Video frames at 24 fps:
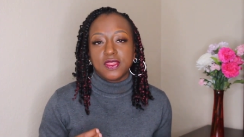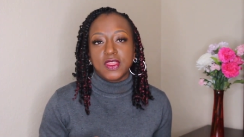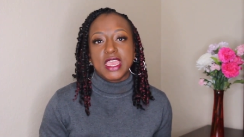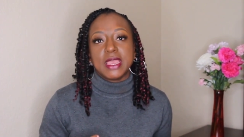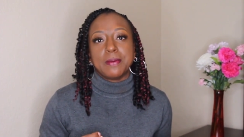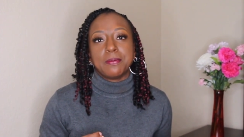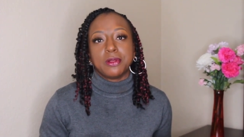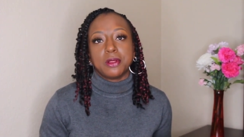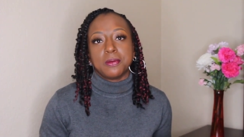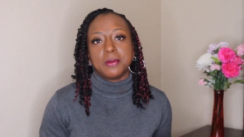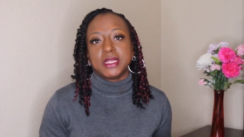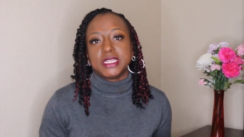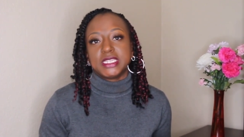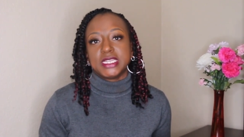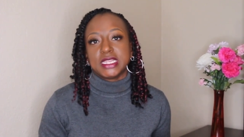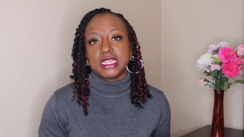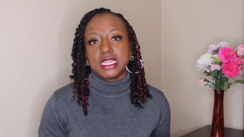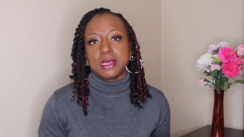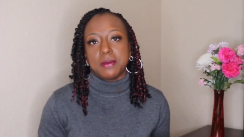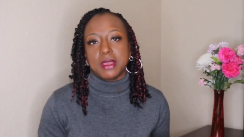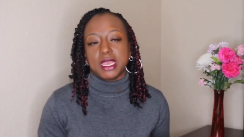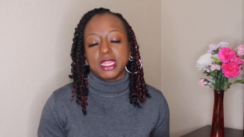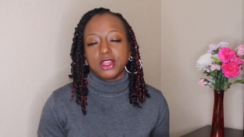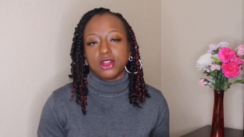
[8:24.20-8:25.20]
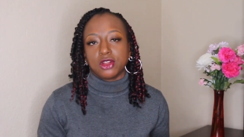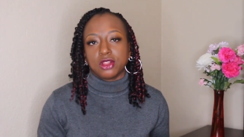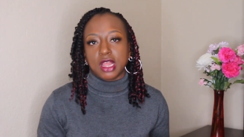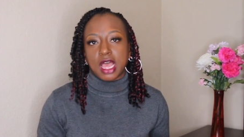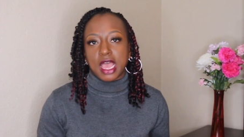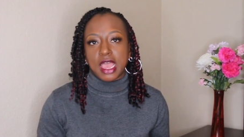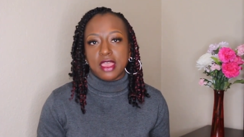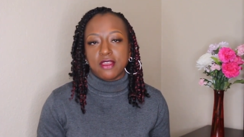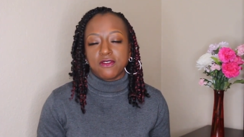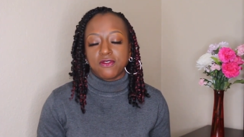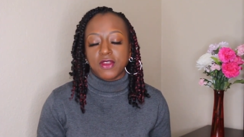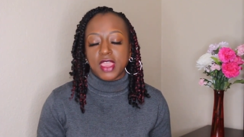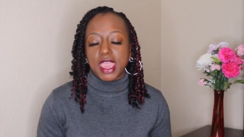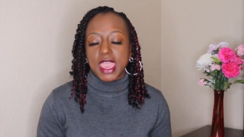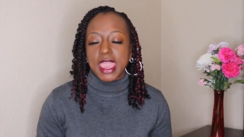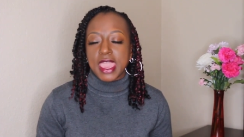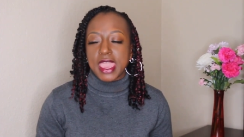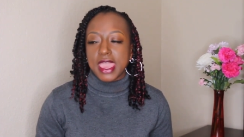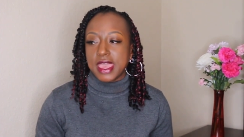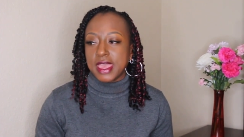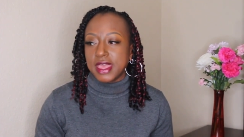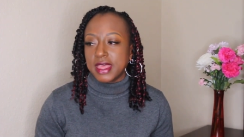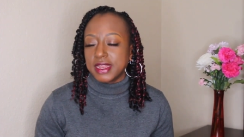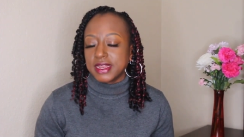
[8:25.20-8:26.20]
implementing them in your life,
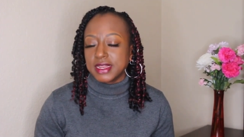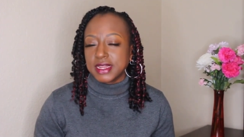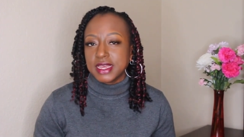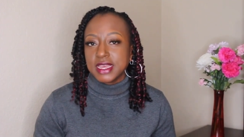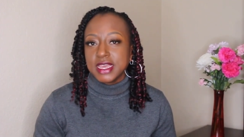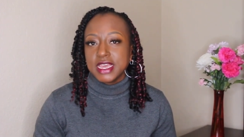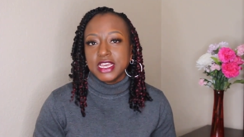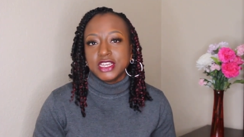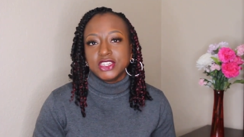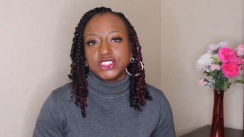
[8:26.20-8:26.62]
and